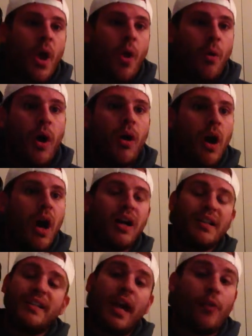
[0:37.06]
Well, I'm
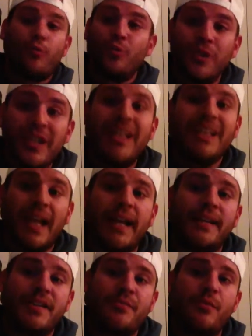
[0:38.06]
going to say I really
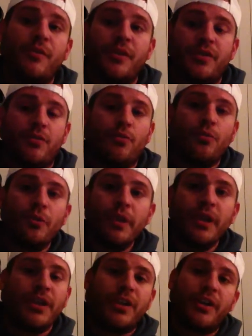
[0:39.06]
liked this movie. It was a
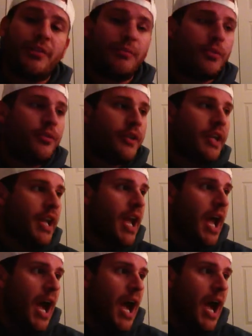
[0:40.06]
really good movie.